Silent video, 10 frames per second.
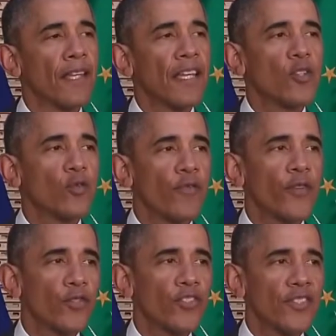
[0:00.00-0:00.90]
leaders
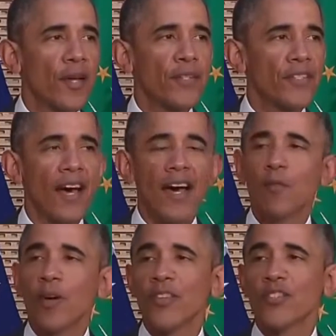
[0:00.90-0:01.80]
refuse to step
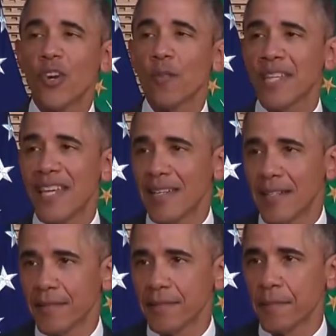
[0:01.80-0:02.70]
aside when their terms
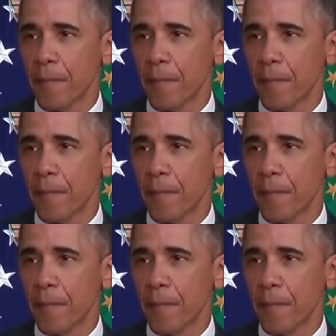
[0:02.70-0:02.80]
end.